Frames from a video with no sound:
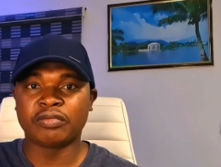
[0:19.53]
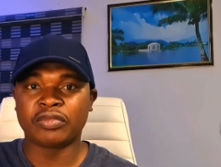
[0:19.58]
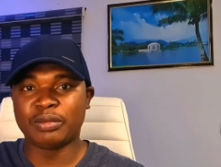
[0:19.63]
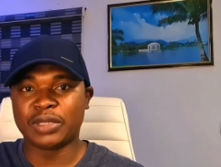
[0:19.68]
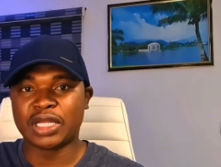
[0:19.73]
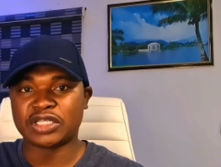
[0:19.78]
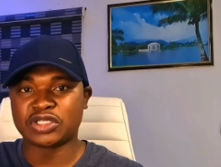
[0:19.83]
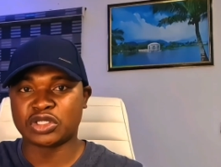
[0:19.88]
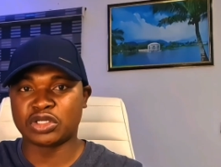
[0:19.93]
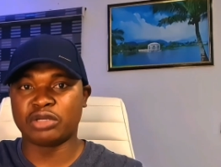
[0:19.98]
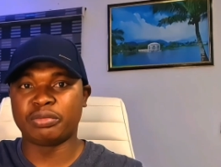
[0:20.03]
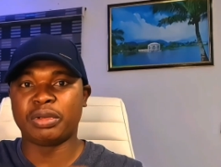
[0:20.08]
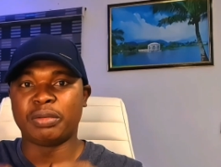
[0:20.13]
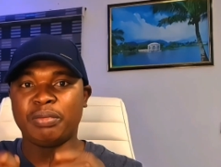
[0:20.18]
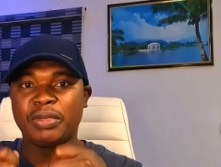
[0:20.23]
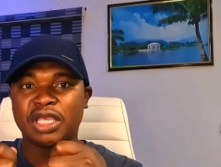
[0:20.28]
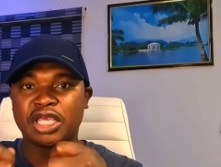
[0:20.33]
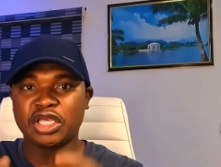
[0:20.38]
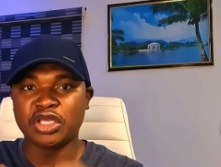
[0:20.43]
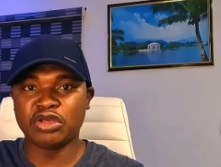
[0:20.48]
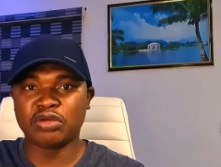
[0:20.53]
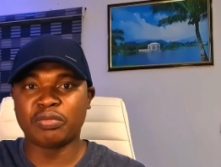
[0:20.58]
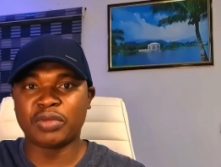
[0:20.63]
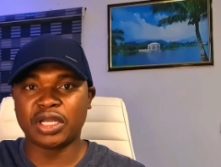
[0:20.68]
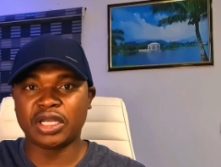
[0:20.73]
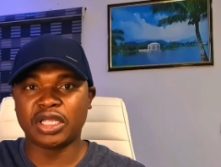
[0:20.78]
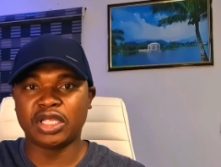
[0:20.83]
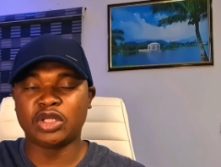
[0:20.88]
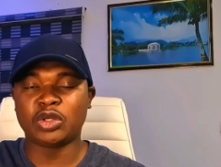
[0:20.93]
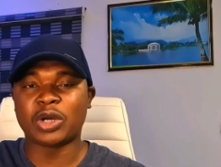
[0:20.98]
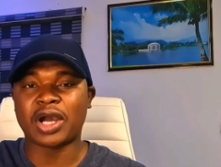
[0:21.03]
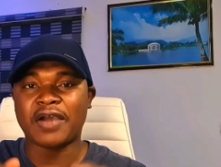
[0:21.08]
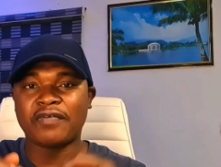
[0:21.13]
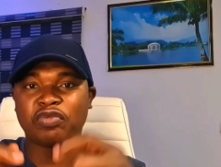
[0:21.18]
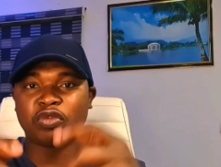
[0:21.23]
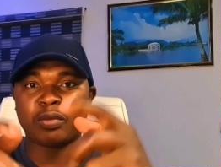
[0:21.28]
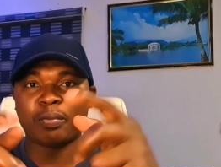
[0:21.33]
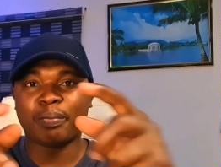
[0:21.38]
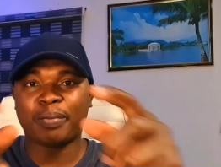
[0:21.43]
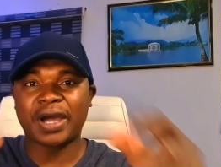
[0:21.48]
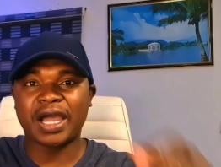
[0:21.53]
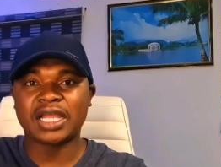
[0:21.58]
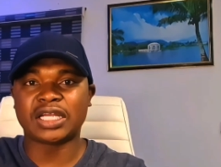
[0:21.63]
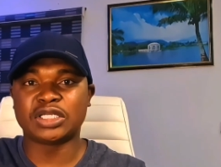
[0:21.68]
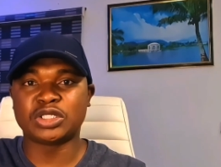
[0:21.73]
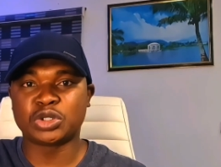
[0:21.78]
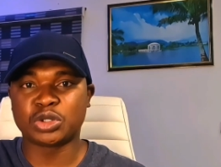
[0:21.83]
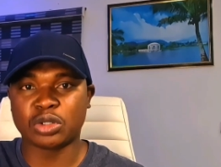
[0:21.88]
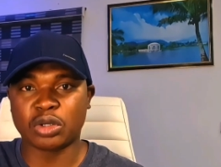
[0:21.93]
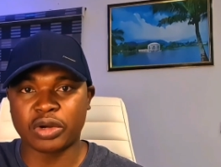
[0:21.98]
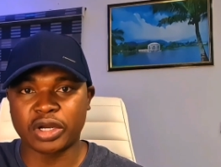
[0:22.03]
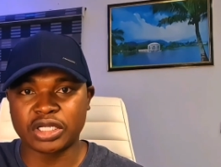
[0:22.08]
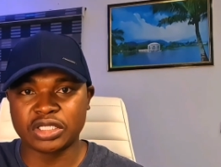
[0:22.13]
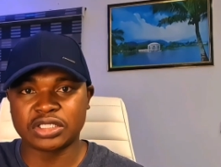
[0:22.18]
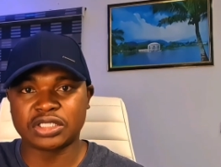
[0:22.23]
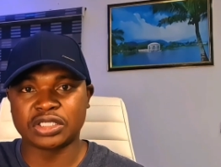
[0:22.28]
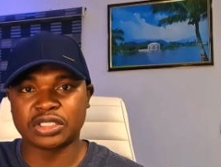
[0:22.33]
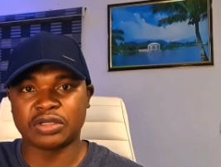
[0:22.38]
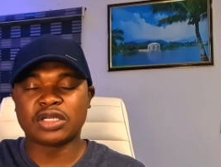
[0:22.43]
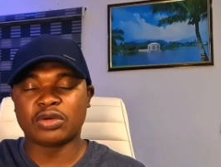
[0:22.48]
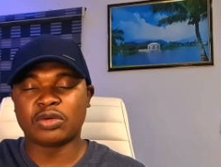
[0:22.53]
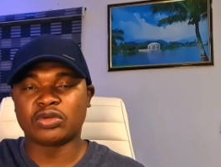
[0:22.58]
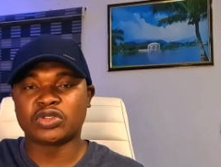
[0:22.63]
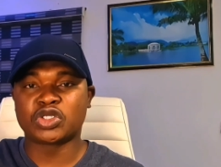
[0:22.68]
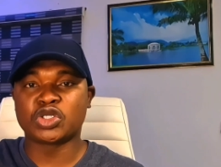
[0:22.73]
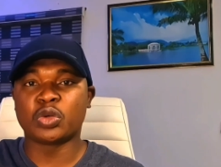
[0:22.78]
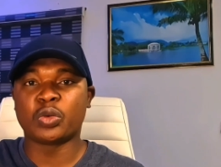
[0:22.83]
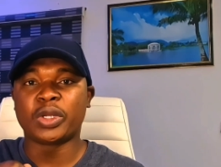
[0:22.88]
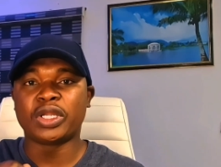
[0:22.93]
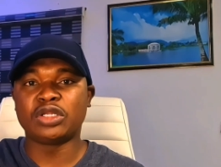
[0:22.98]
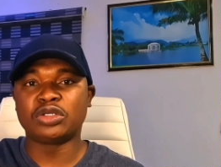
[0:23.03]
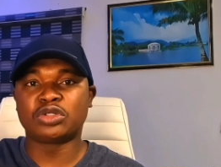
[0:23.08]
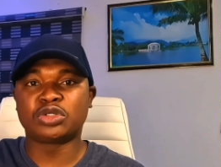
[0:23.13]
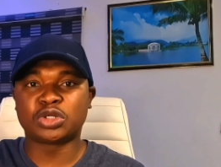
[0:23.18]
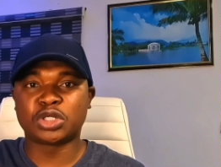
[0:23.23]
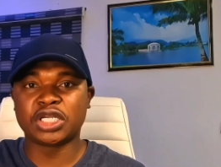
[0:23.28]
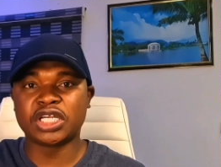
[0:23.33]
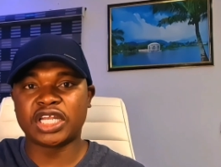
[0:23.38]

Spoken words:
that's going to be making you money, you have to buy this currency. So when you trade